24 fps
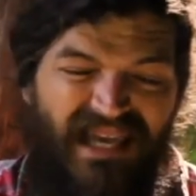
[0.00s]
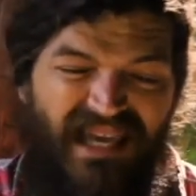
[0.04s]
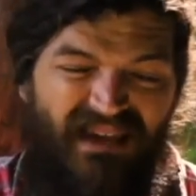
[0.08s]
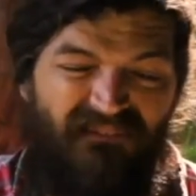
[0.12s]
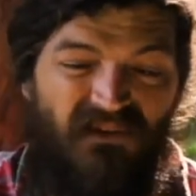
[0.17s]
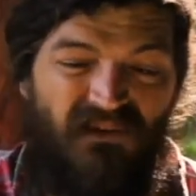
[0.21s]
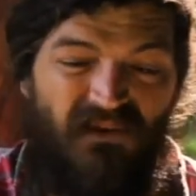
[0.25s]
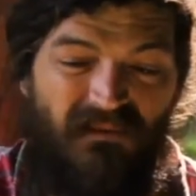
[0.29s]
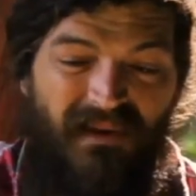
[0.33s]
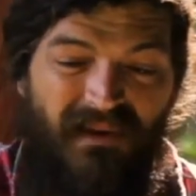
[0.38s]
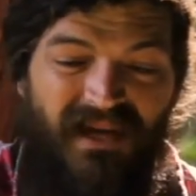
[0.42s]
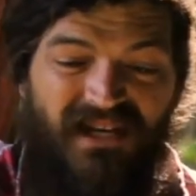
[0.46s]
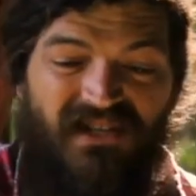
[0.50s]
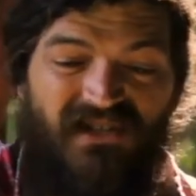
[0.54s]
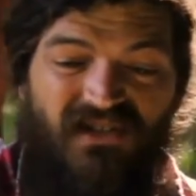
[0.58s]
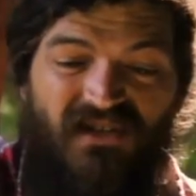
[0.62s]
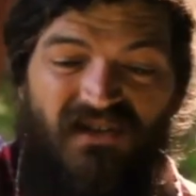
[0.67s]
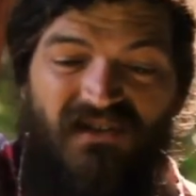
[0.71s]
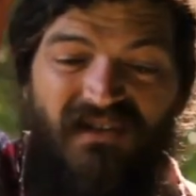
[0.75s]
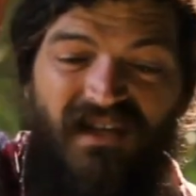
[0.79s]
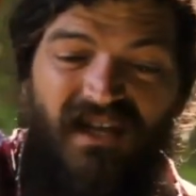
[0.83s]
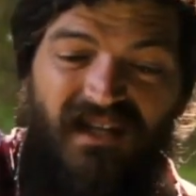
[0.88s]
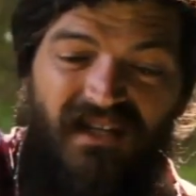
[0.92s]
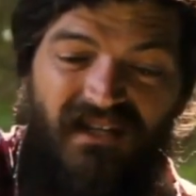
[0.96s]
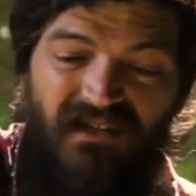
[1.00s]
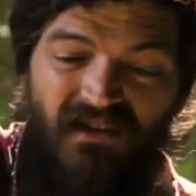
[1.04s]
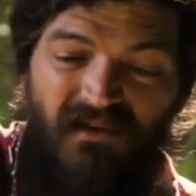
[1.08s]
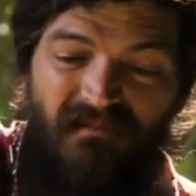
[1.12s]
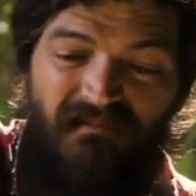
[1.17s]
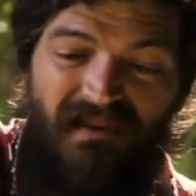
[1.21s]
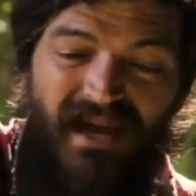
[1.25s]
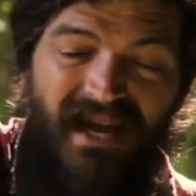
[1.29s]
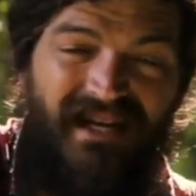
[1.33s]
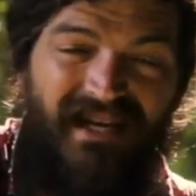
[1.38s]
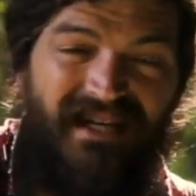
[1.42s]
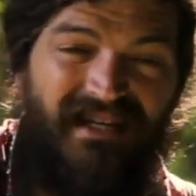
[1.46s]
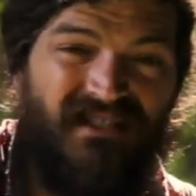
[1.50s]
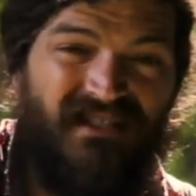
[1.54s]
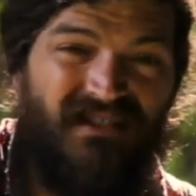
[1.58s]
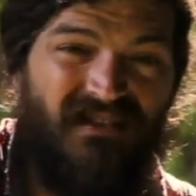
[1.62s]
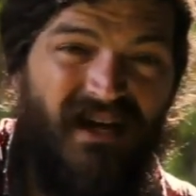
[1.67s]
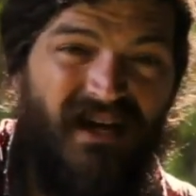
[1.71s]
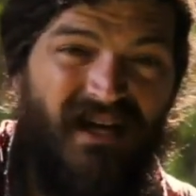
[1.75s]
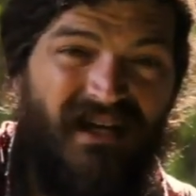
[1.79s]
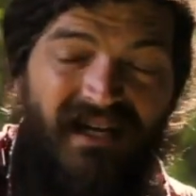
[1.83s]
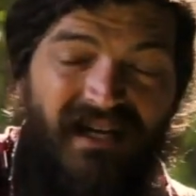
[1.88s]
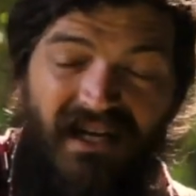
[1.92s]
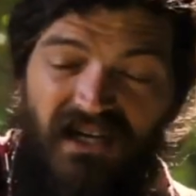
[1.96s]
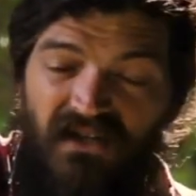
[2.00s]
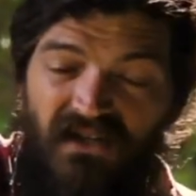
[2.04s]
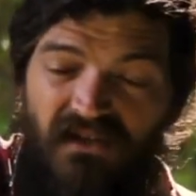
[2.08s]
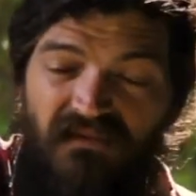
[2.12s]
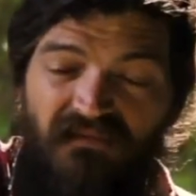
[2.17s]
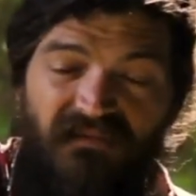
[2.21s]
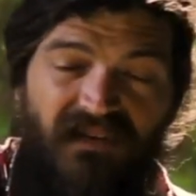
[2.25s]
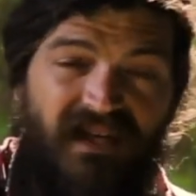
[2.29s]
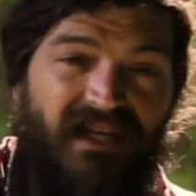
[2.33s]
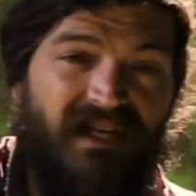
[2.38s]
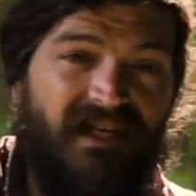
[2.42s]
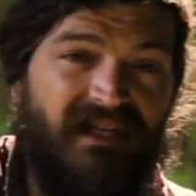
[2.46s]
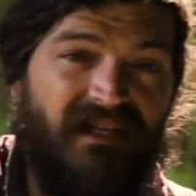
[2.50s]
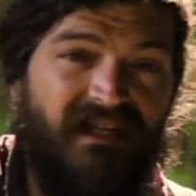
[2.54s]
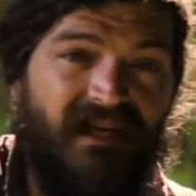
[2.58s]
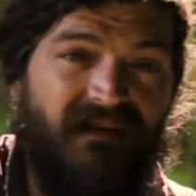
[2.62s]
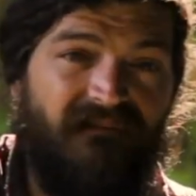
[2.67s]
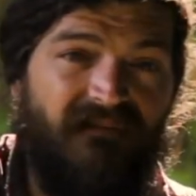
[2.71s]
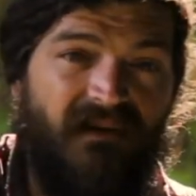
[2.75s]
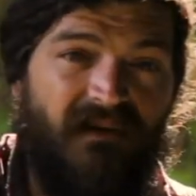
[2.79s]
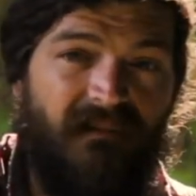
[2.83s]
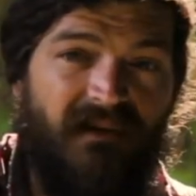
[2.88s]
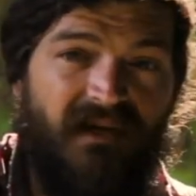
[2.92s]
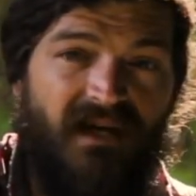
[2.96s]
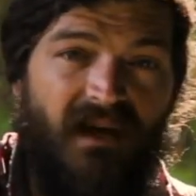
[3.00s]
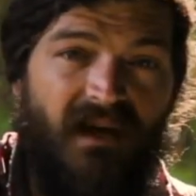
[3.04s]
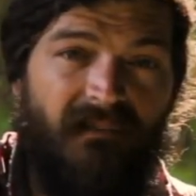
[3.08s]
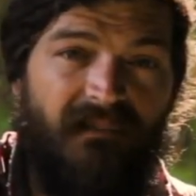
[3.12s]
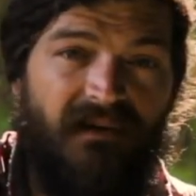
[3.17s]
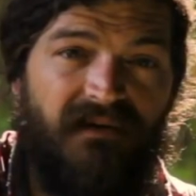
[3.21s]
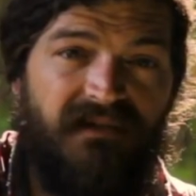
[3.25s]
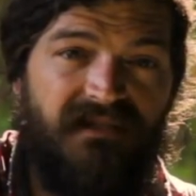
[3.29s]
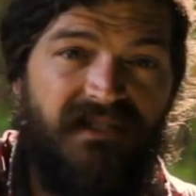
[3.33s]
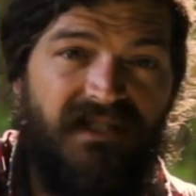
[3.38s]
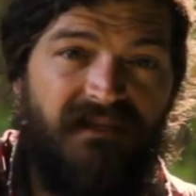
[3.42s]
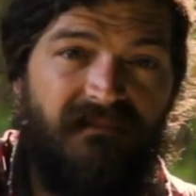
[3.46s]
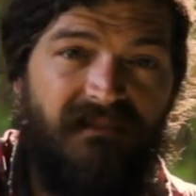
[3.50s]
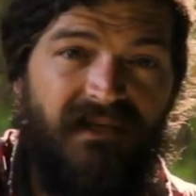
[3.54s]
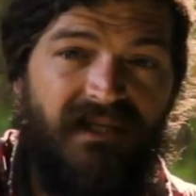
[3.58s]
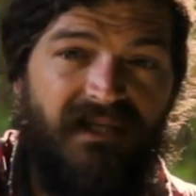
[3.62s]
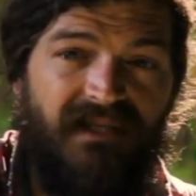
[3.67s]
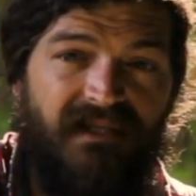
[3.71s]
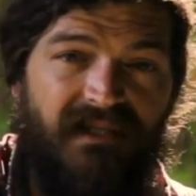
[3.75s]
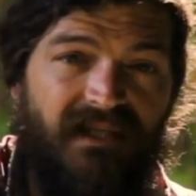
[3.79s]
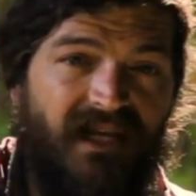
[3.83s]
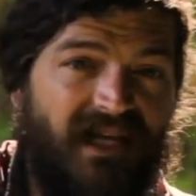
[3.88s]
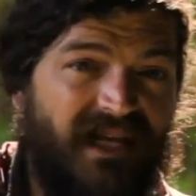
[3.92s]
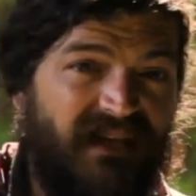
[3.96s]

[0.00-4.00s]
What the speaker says: if you make sure that your bedding is right and you're feeding that vermicomposting bin,